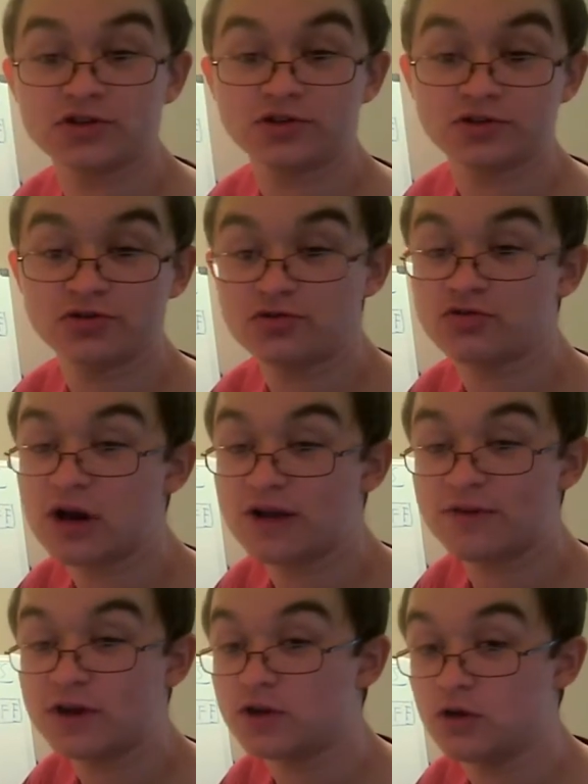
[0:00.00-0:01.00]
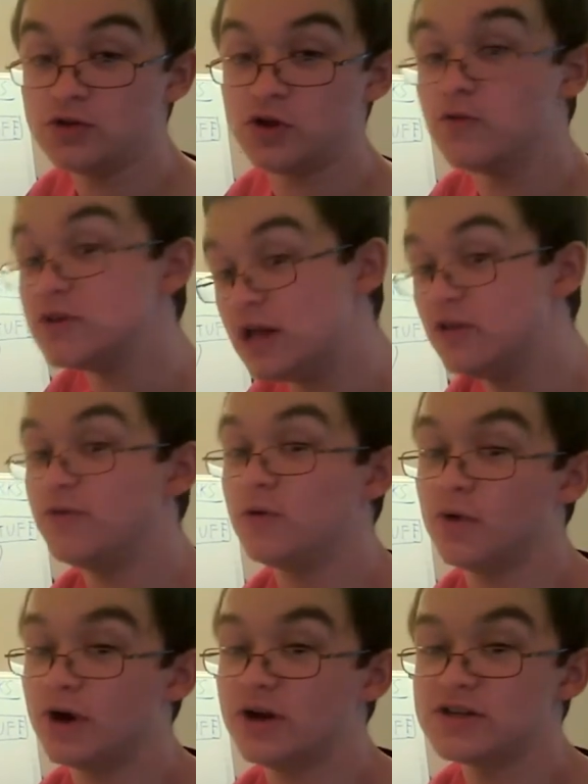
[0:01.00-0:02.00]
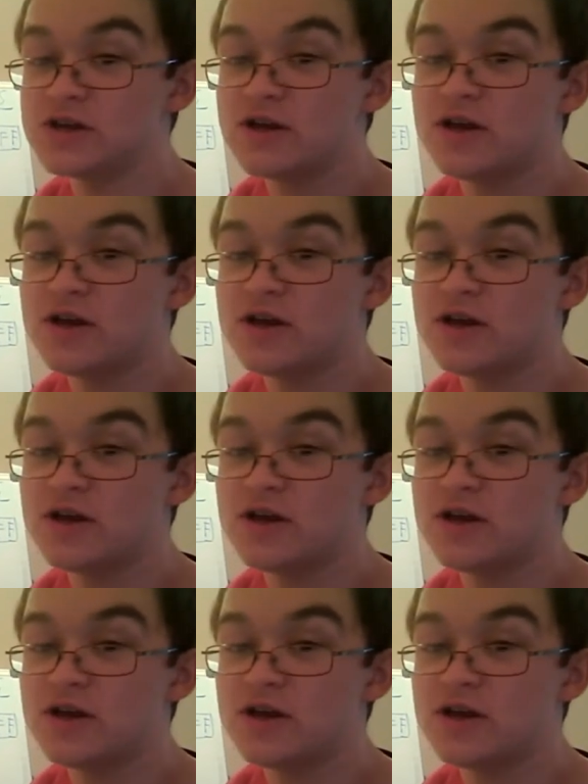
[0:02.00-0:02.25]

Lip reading: traffic goes over telephone wires.